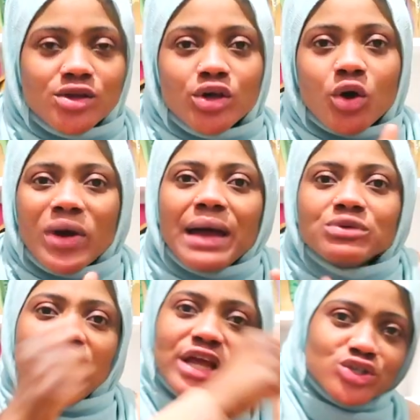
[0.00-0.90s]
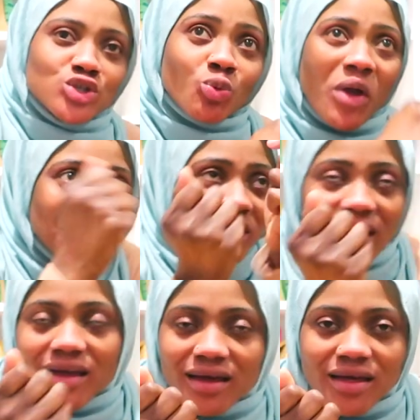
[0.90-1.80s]
You know, when I'm trying to swift,
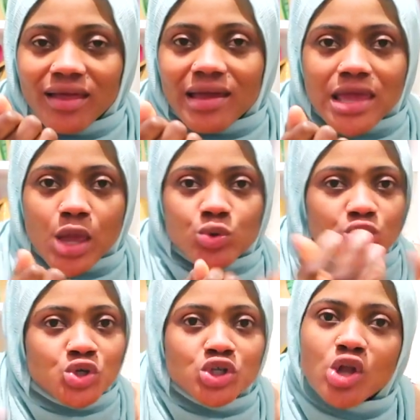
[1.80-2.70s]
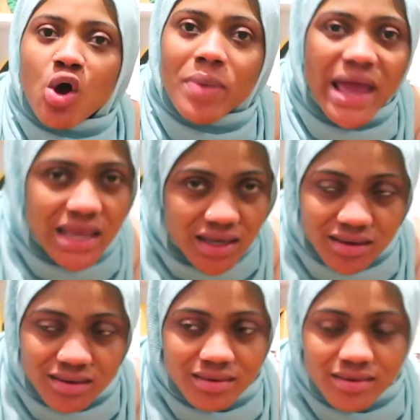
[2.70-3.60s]
it was just not obeying.
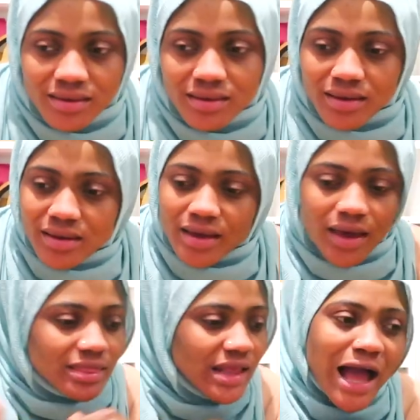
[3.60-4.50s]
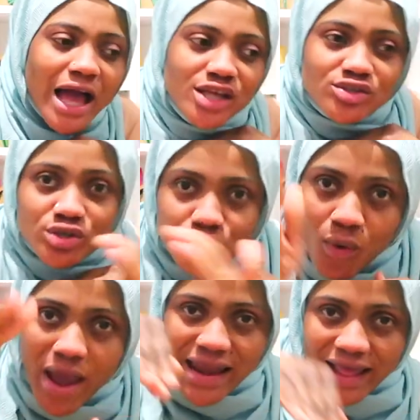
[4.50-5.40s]
The car is just
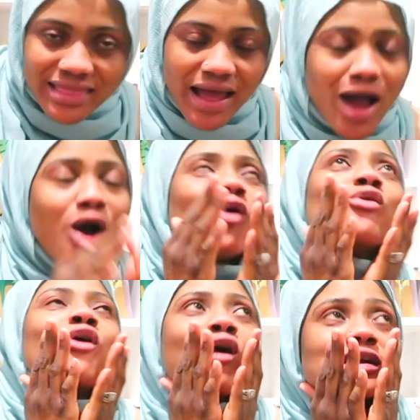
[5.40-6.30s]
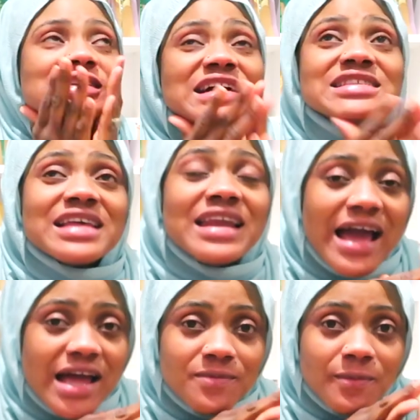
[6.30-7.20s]
going like, oh God, yes,
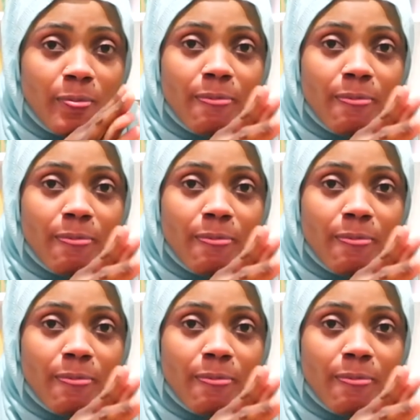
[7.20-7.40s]
salam.